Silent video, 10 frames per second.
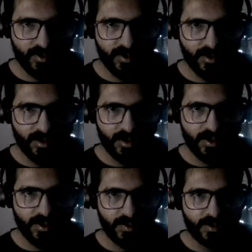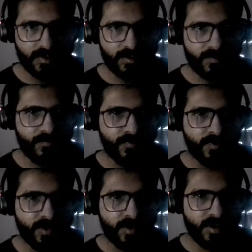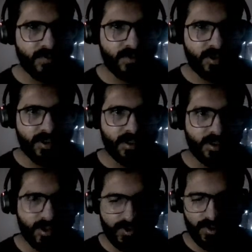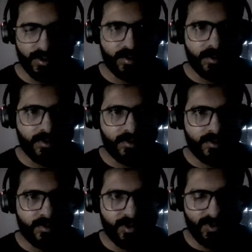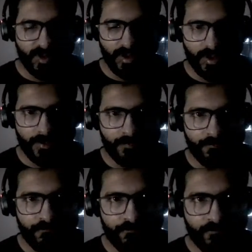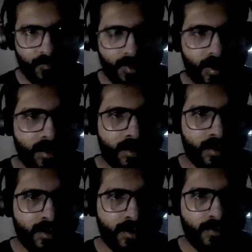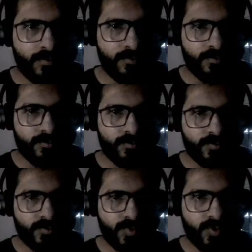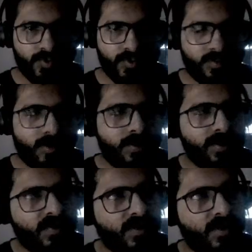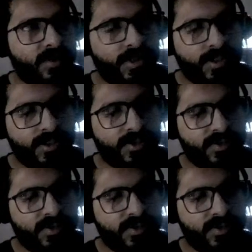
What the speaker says: cut it out, and we create a class here. We'll say um, what we can say, class